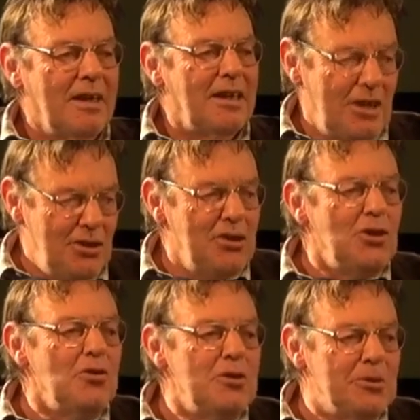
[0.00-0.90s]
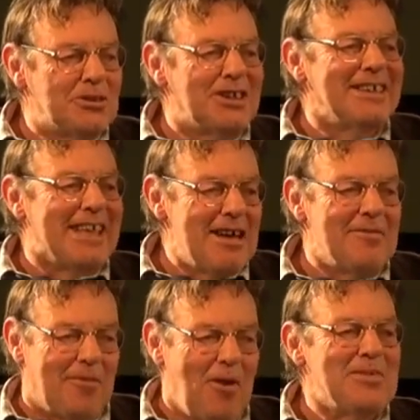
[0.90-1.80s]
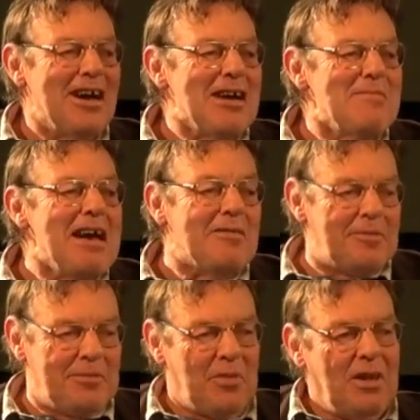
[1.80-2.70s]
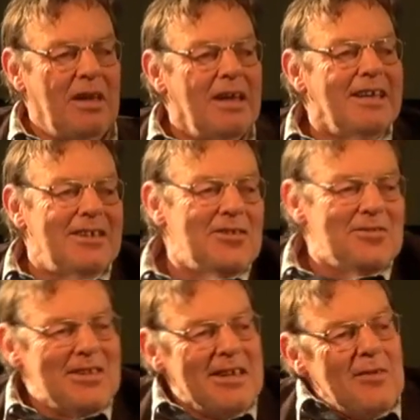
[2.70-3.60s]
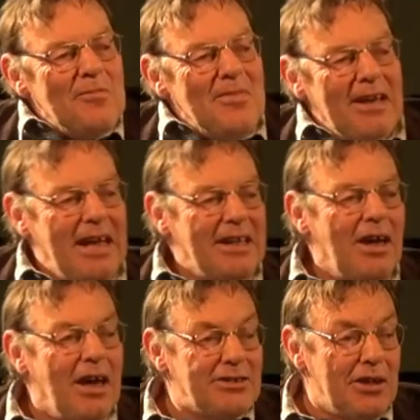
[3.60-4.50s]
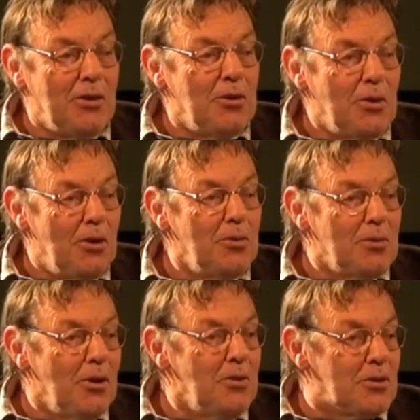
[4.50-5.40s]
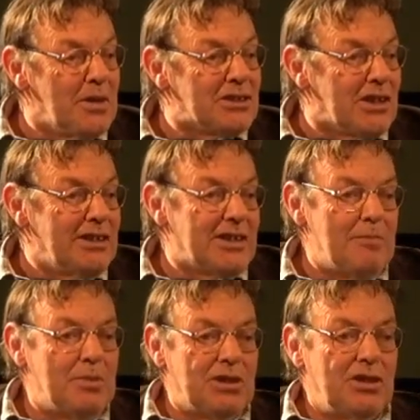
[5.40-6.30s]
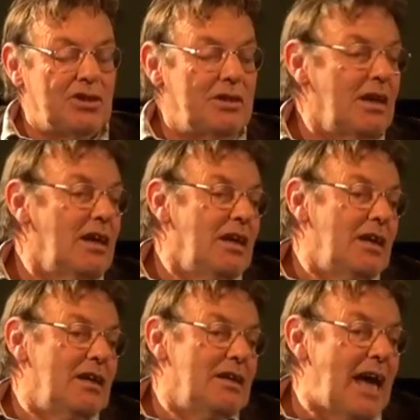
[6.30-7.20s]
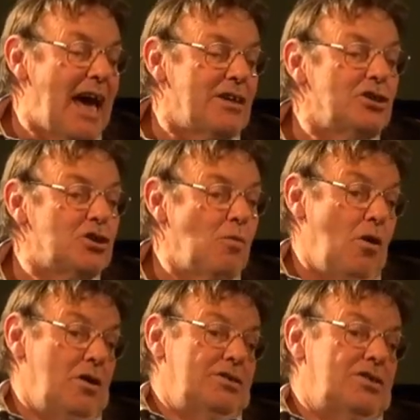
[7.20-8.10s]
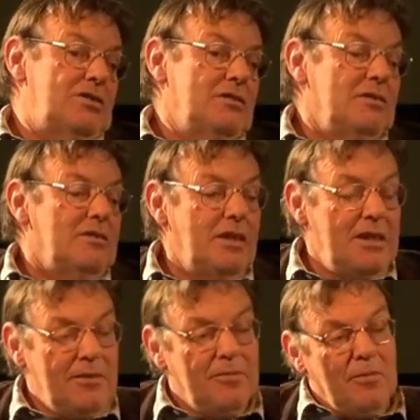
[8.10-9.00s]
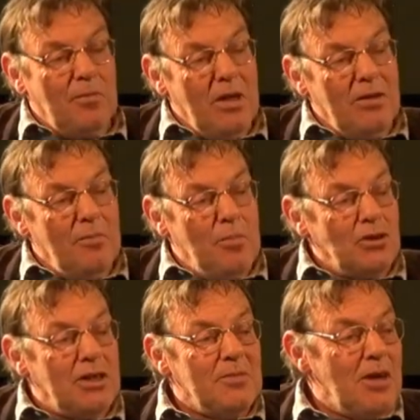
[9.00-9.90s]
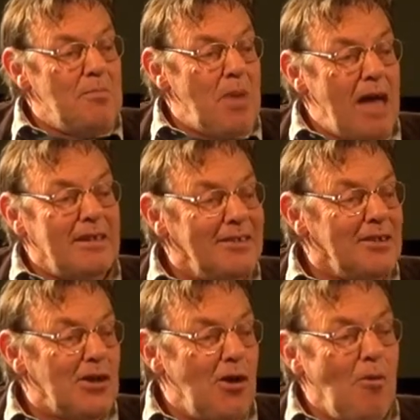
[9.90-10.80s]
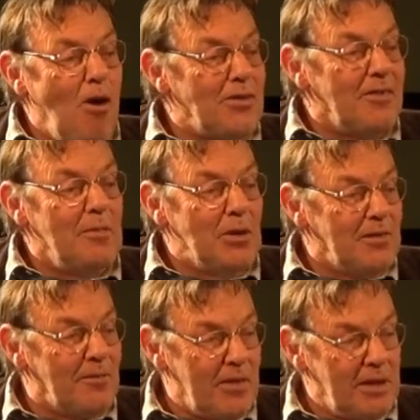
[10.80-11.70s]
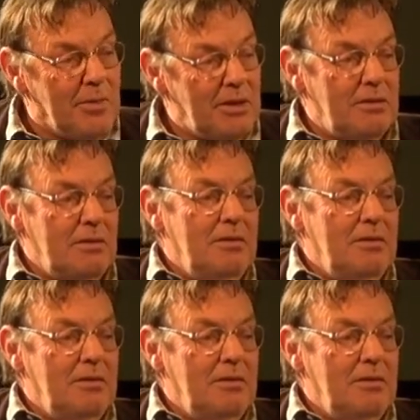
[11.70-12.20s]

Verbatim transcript: And he knew who he was going to get it from, the I M F. Uh, and I'll tell you who, who, who criticized that position. Anna Schwartz, the, the bosom companion and co-author of Milton Friedman.